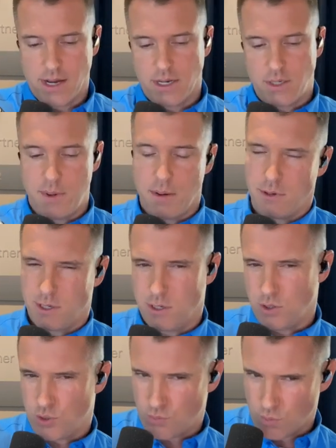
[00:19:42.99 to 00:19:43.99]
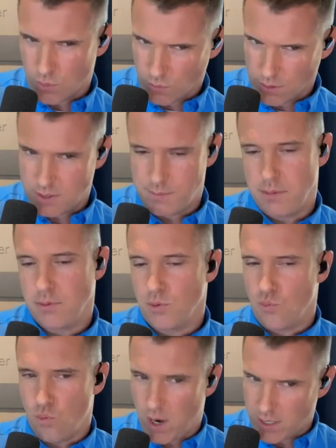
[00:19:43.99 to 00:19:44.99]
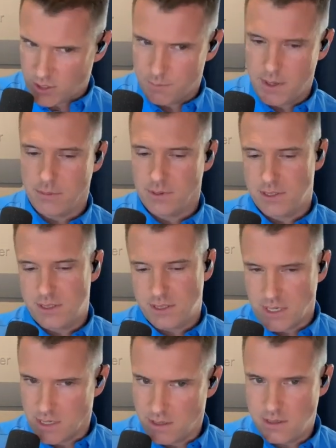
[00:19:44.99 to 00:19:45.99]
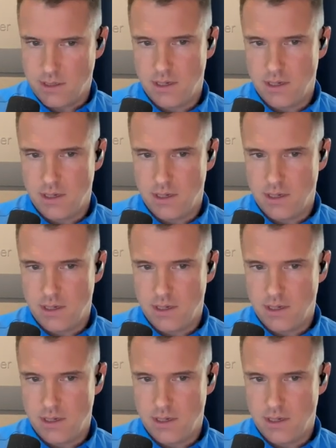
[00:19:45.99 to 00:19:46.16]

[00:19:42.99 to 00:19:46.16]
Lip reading: to be able to control it, to be able to watch it, to be able to see it.